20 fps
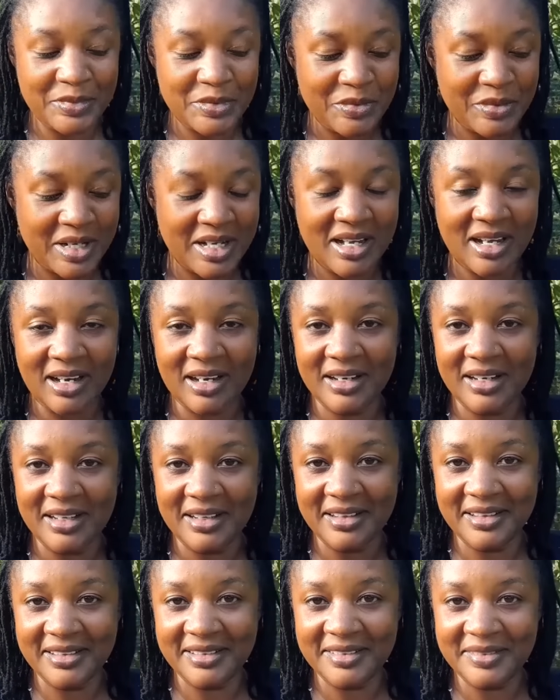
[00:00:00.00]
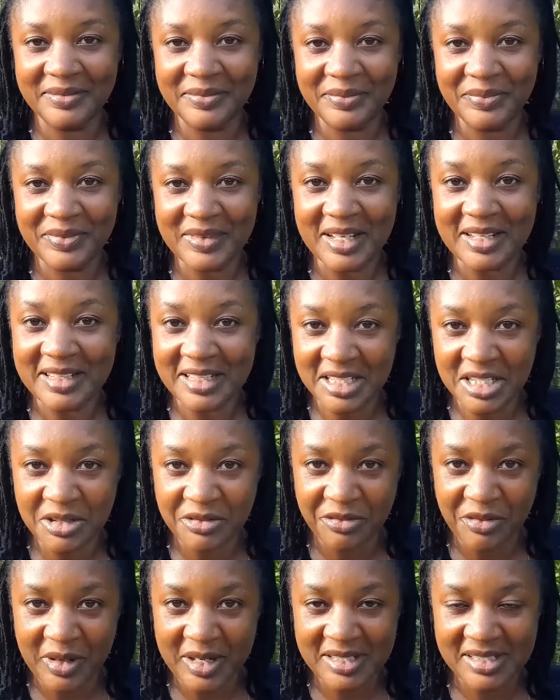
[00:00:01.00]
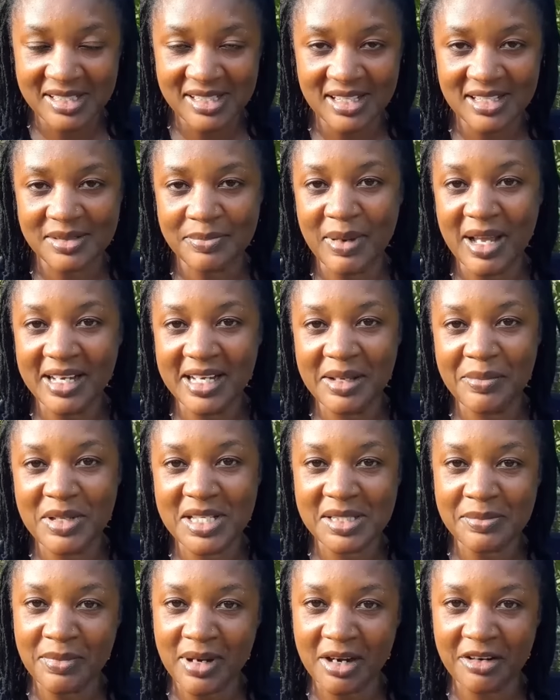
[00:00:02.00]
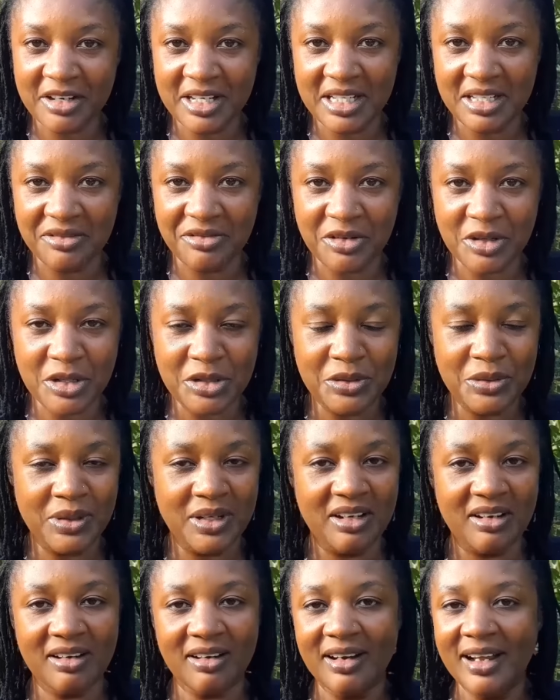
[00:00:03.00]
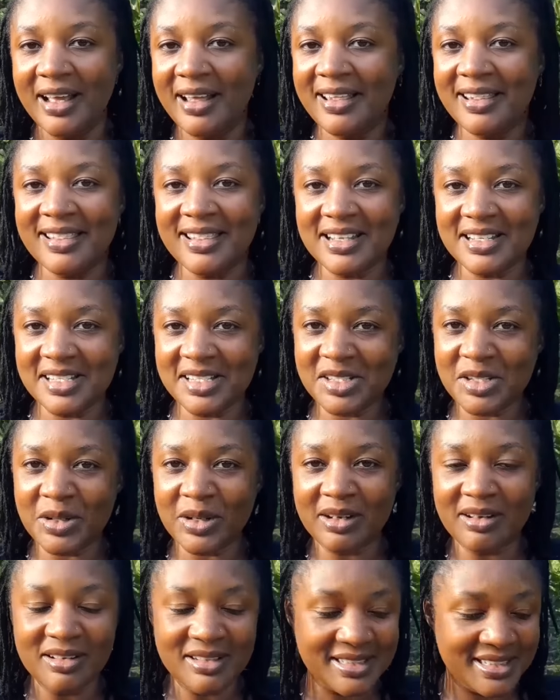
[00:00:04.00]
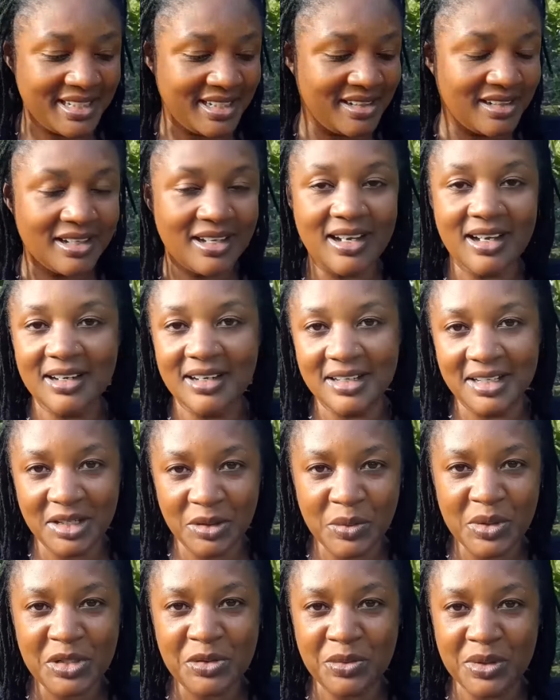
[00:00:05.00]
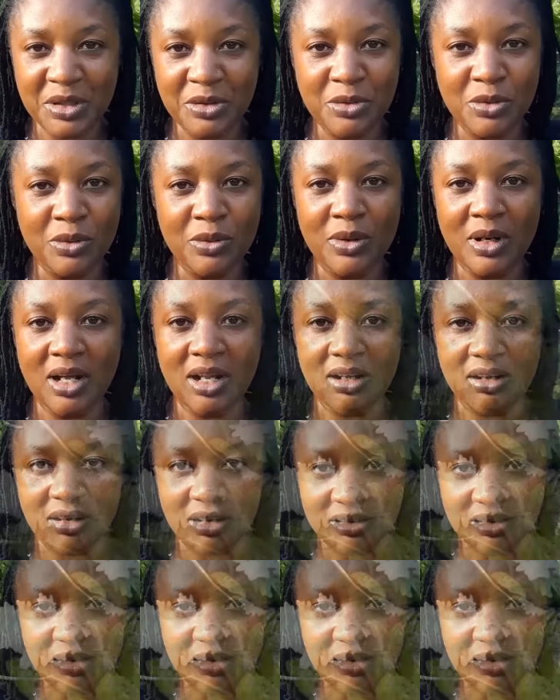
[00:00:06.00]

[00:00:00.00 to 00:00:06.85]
regarding the differences. My name is Mary. If you're new here, this is our container garden in which we grow a lot